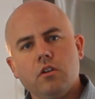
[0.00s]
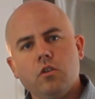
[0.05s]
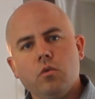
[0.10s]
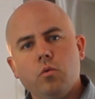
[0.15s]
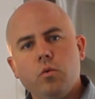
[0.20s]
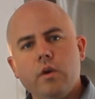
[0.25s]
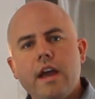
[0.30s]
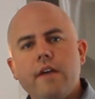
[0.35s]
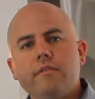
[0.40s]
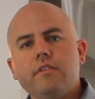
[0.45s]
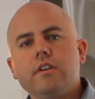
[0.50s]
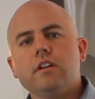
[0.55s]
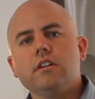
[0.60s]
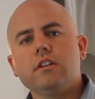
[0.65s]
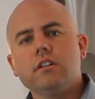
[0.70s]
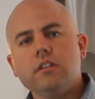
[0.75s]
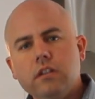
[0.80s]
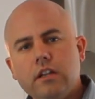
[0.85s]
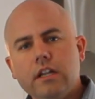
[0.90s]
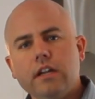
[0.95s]
We have to
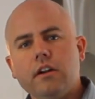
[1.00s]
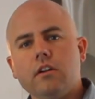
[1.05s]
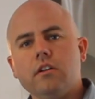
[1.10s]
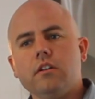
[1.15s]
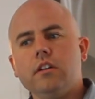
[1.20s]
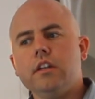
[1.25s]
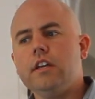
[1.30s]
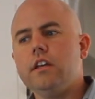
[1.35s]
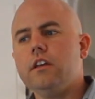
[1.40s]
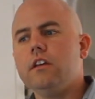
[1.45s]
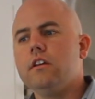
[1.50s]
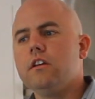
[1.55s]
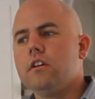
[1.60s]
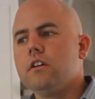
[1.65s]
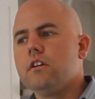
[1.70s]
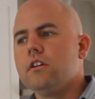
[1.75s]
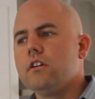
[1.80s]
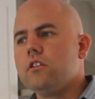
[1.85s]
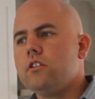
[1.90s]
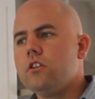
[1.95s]
clearly
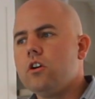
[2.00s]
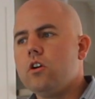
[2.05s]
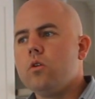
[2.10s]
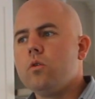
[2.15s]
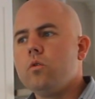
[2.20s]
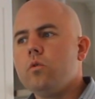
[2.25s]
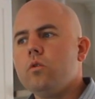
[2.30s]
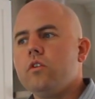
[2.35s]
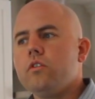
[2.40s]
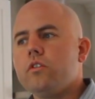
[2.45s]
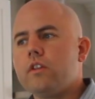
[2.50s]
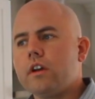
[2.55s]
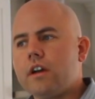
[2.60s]
know the